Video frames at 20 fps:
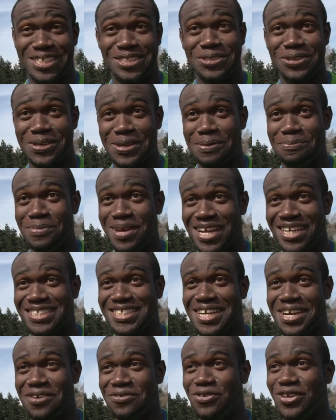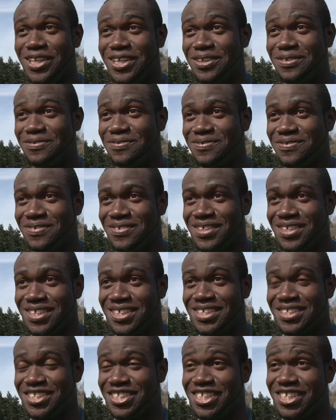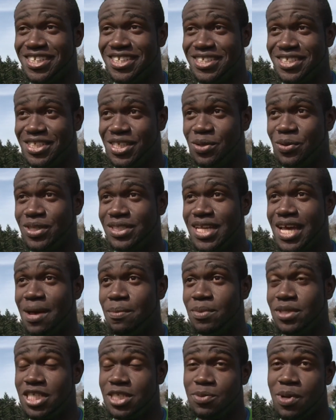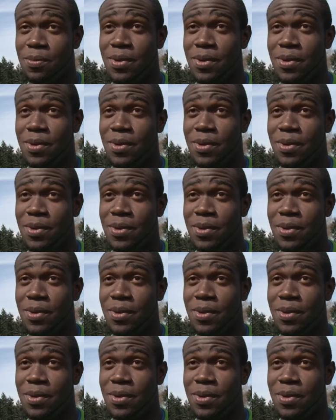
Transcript: She took a big sigh of relief. She was happy. She's